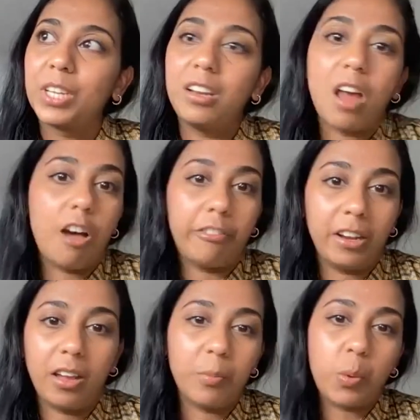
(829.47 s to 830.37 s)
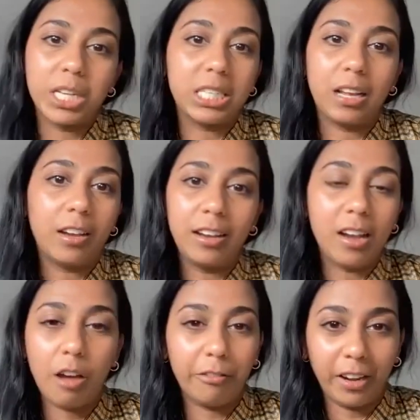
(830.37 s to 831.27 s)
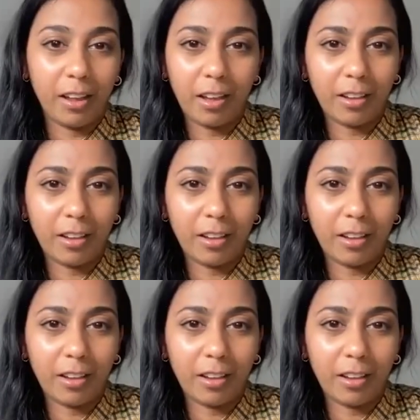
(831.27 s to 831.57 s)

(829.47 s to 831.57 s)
laugh at her point at her and laugh at her